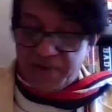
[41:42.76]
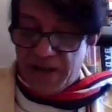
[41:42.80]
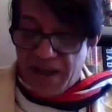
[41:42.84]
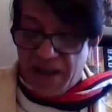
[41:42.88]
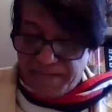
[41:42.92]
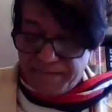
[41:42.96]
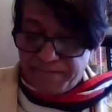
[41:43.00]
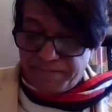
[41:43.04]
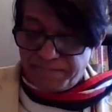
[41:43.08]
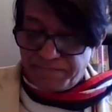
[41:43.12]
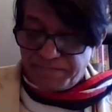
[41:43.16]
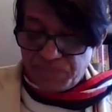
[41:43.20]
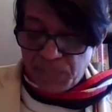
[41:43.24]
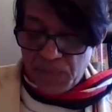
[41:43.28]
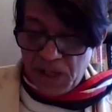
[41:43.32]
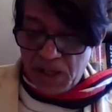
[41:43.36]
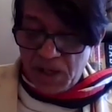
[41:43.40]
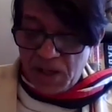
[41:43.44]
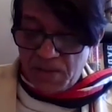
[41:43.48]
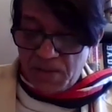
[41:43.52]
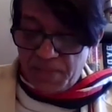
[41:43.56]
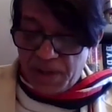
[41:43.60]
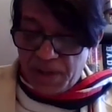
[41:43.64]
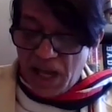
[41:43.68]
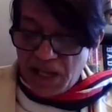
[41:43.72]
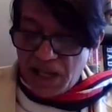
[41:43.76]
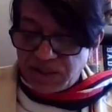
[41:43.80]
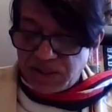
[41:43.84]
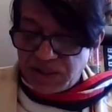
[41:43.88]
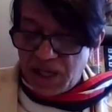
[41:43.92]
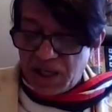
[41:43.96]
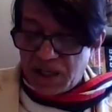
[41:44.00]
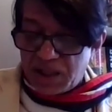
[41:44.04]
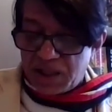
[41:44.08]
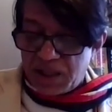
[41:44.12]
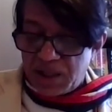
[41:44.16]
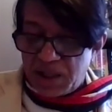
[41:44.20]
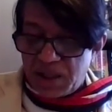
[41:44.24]
of him. But I
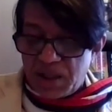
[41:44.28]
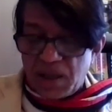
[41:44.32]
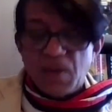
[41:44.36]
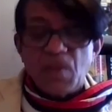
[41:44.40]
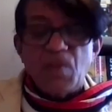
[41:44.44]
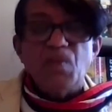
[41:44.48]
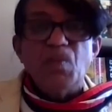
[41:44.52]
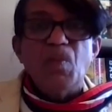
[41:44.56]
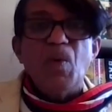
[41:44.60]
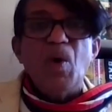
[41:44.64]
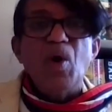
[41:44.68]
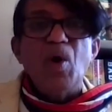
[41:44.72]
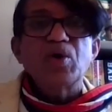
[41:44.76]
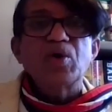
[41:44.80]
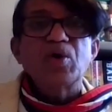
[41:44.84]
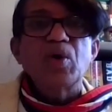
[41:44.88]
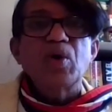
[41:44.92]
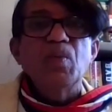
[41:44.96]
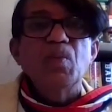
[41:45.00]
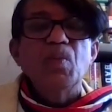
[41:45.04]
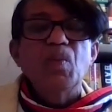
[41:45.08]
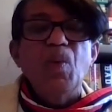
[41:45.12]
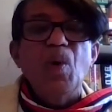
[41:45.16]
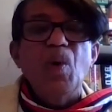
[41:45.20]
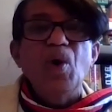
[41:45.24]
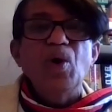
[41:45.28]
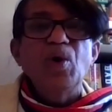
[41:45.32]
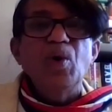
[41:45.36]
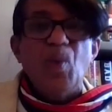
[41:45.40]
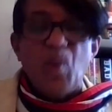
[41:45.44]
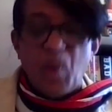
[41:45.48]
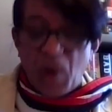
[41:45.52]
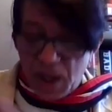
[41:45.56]
think more, more